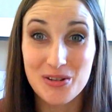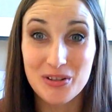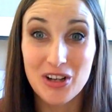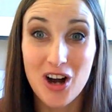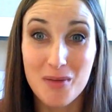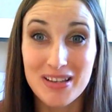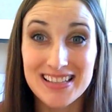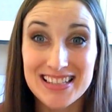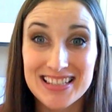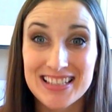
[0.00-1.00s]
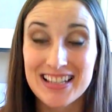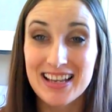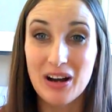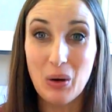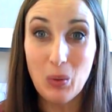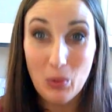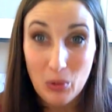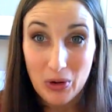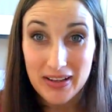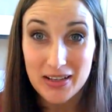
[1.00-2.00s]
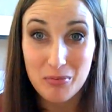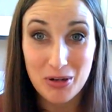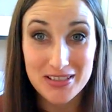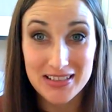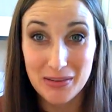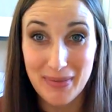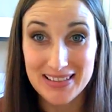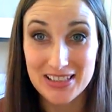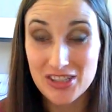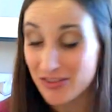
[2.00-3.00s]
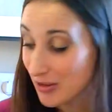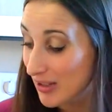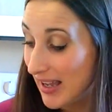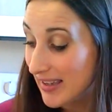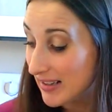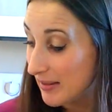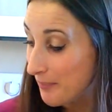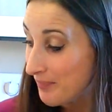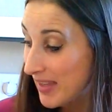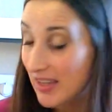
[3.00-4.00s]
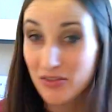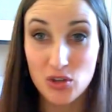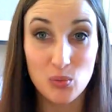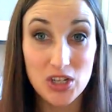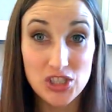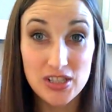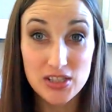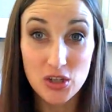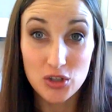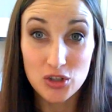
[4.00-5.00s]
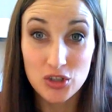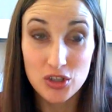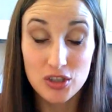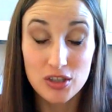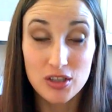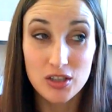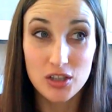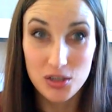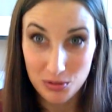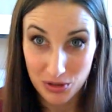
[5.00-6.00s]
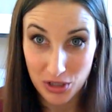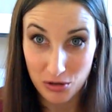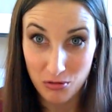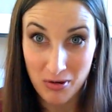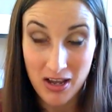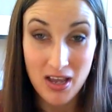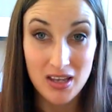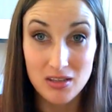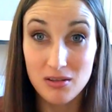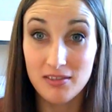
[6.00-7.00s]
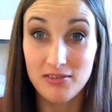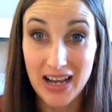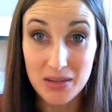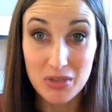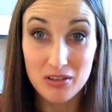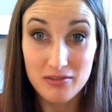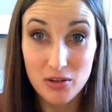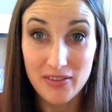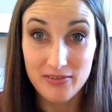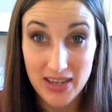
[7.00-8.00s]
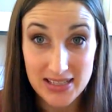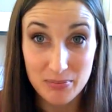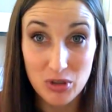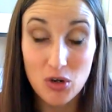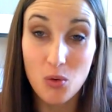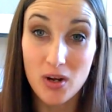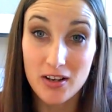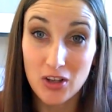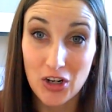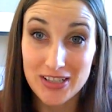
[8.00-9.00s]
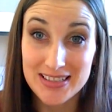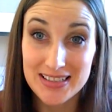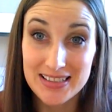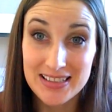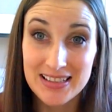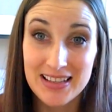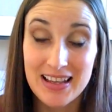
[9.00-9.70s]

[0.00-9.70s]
you in comments, or in a personal message if you like. If you're watching this on YouTube, you can find me on Facebook, Olia Clarkson,